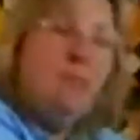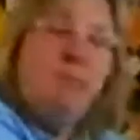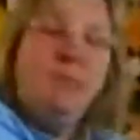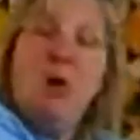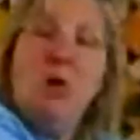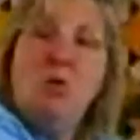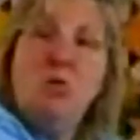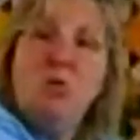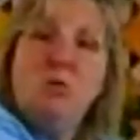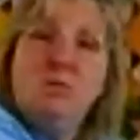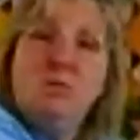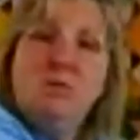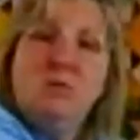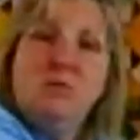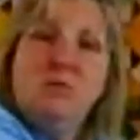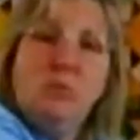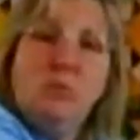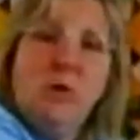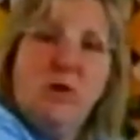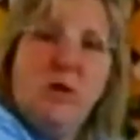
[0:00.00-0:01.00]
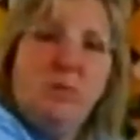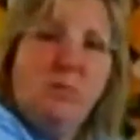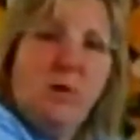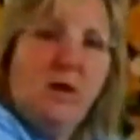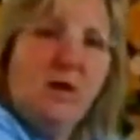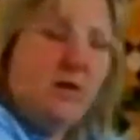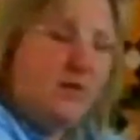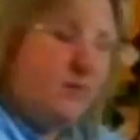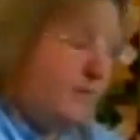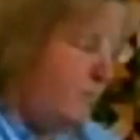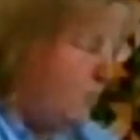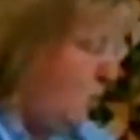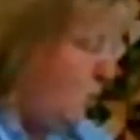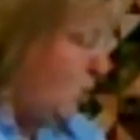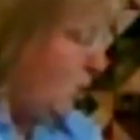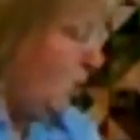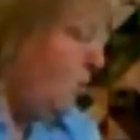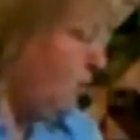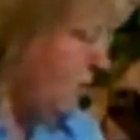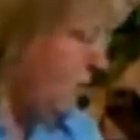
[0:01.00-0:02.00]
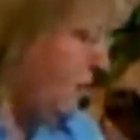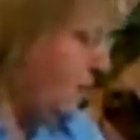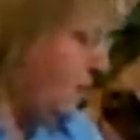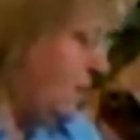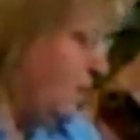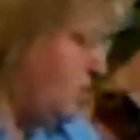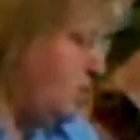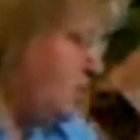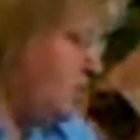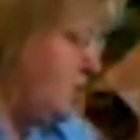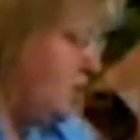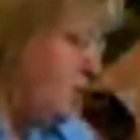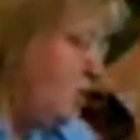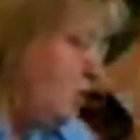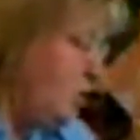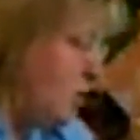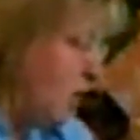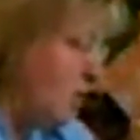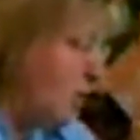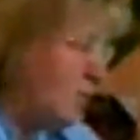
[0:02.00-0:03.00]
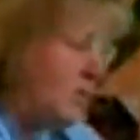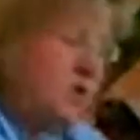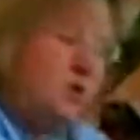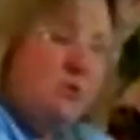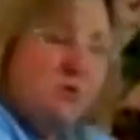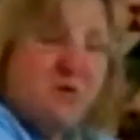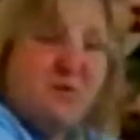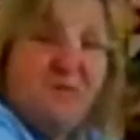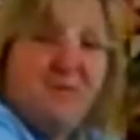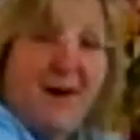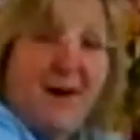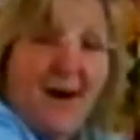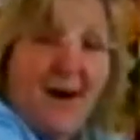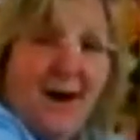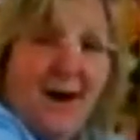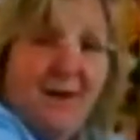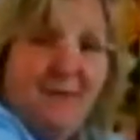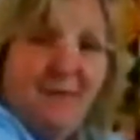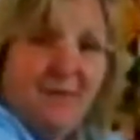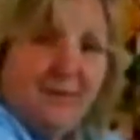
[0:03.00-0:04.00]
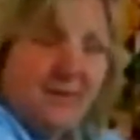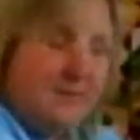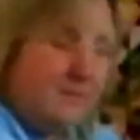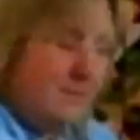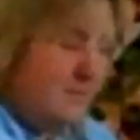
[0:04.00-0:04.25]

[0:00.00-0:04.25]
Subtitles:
a boat with her mother from Puerto Rico to New York when she was 5.